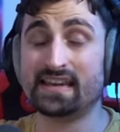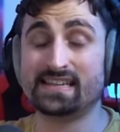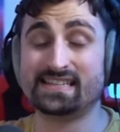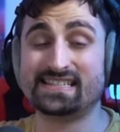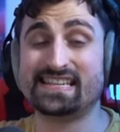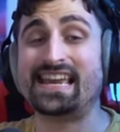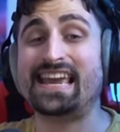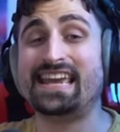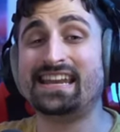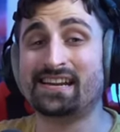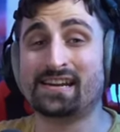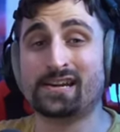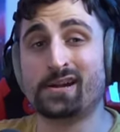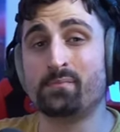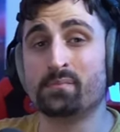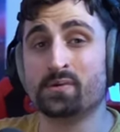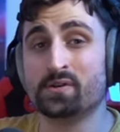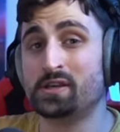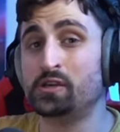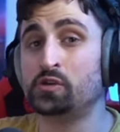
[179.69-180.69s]
it's a hidden
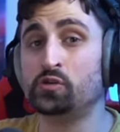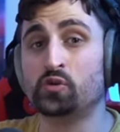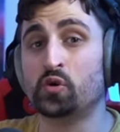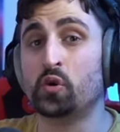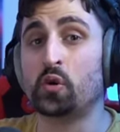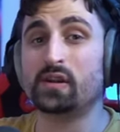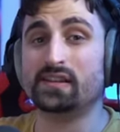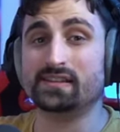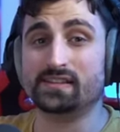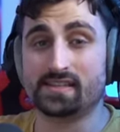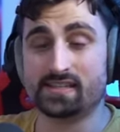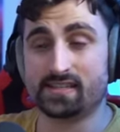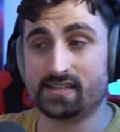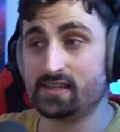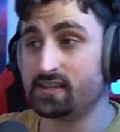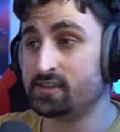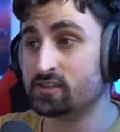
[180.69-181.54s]
number that you don't really see.